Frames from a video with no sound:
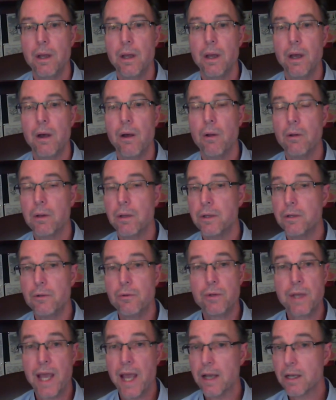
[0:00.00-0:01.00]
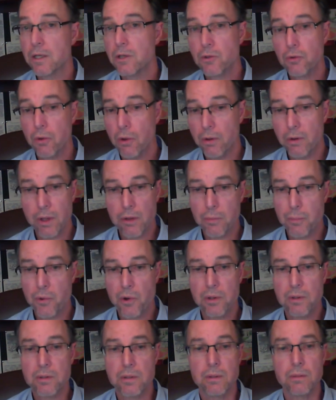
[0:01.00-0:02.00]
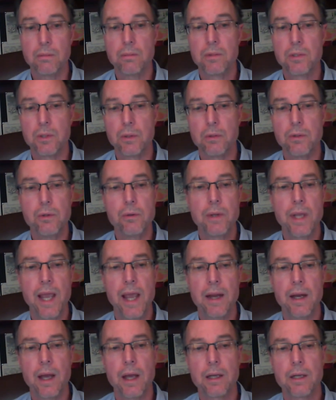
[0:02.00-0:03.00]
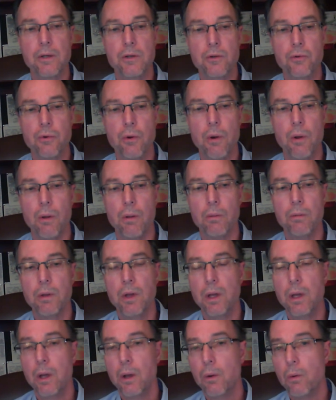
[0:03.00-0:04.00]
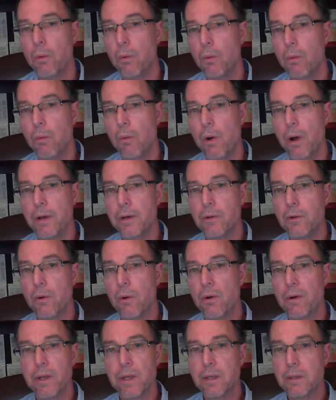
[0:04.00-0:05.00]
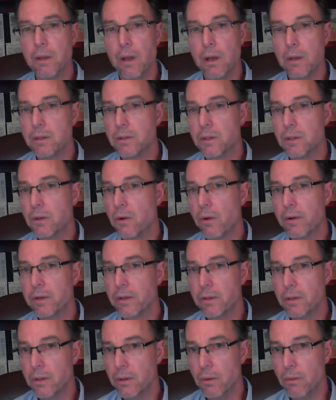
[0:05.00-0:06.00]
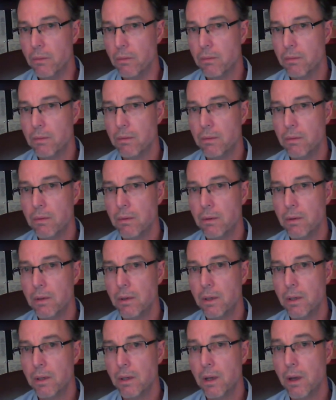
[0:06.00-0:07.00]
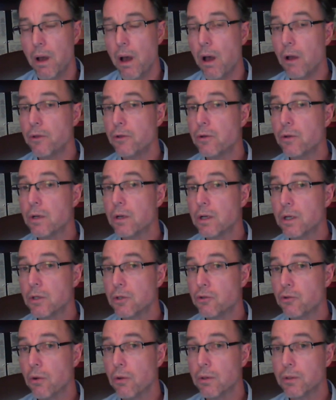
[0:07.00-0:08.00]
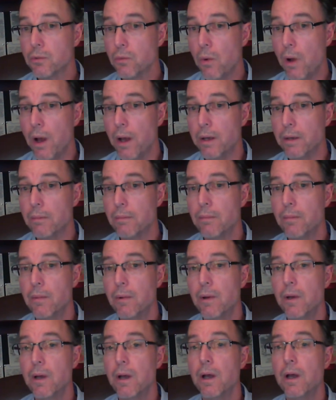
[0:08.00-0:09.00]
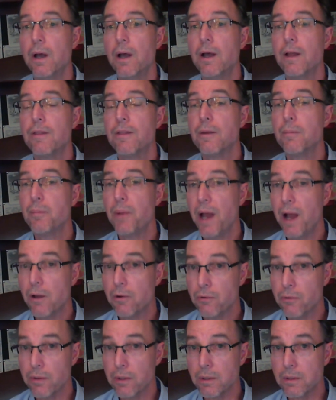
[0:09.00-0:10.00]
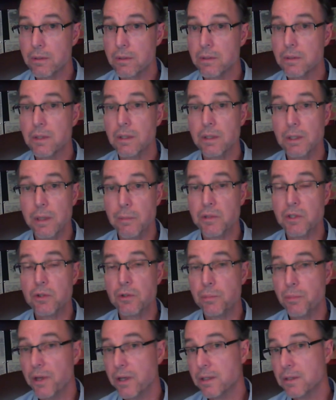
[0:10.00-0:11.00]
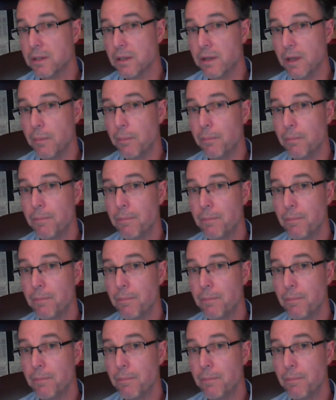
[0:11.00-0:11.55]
You can't control another person, so you cannot control what your in-laws are going to do. All you can control is what? The boundaries, the limits you place on them.